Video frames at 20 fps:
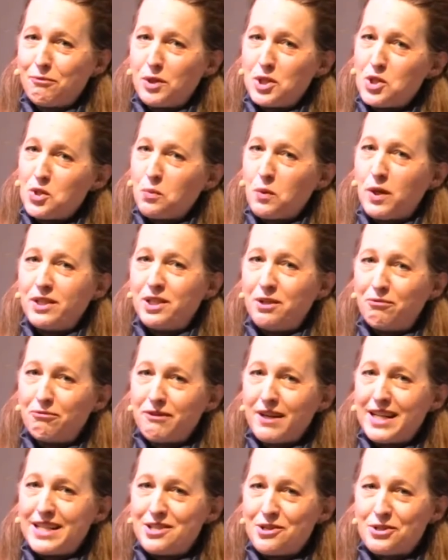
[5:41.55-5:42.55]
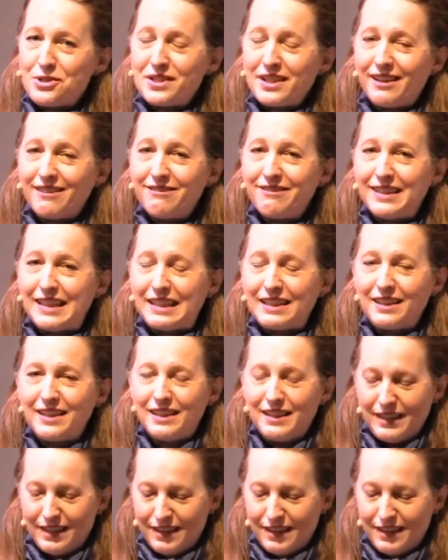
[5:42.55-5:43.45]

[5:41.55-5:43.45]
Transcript: which one you find yourself in.